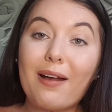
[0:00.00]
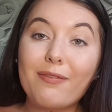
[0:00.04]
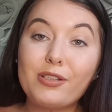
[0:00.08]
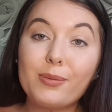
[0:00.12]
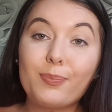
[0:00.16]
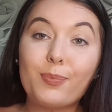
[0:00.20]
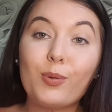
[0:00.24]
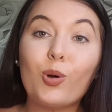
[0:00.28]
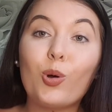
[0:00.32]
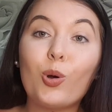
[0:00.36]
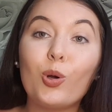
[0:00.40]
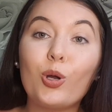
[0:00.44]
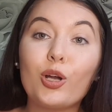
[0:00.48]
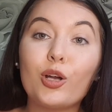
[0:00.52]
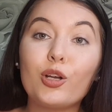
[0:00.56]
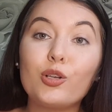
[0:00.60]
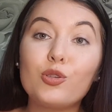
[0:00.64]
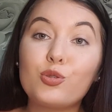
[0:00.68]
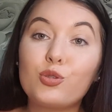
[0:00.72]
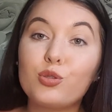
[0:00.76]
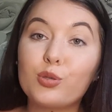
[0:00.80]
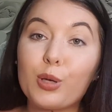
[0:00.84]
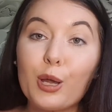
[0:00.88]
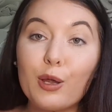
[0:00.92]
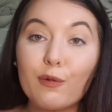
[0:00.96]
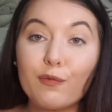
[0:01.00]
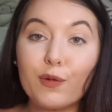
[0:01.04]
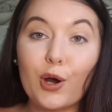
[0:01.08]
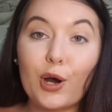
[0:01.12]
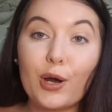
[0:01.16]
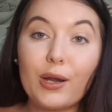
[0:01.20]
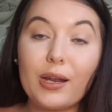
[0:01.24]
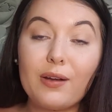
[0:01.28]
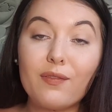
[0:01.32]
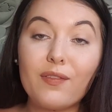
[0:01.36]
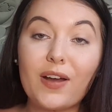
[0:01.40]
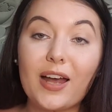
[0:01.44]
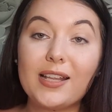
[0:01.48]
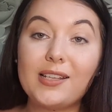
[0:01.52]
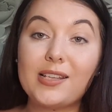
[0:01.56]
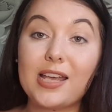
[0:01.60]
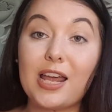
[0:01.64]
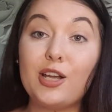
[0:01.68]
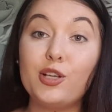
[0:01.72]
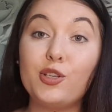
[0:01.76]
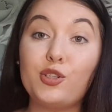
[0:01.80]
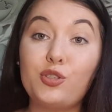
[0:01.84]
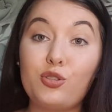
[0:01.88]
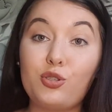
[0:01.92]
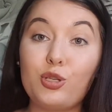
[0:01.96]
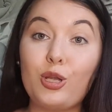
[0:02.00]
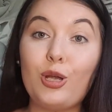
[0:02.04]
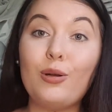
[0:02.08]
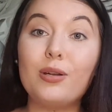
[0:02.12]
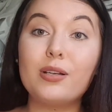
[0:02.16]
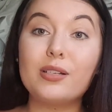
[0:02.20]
to book so far in advance, and as soon